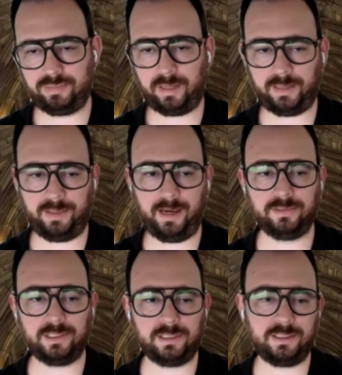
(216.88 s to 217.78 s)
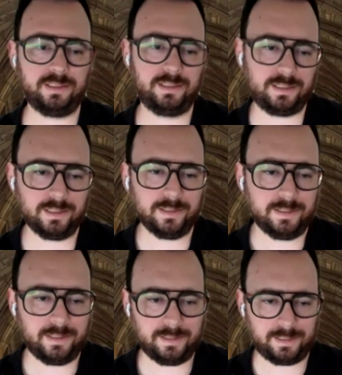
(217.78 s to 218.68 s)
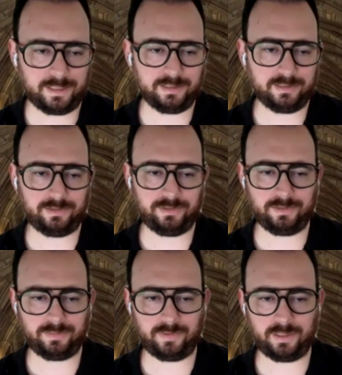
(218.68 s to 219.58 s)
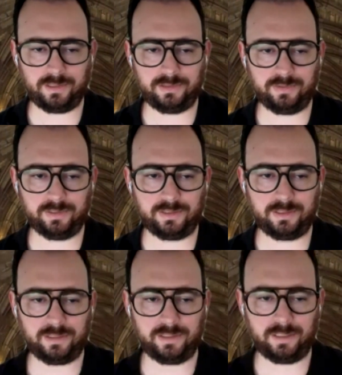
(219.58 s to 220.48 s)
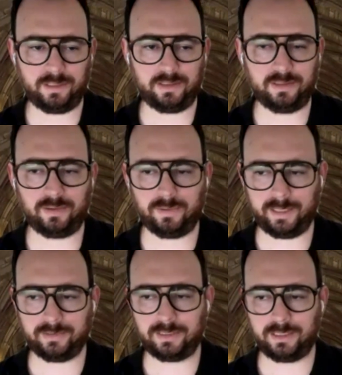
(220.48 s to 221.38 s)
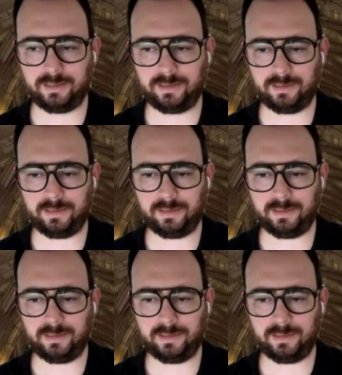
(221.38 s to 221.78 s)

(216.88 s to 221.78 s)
1,000, then you don't want to do a holdout set.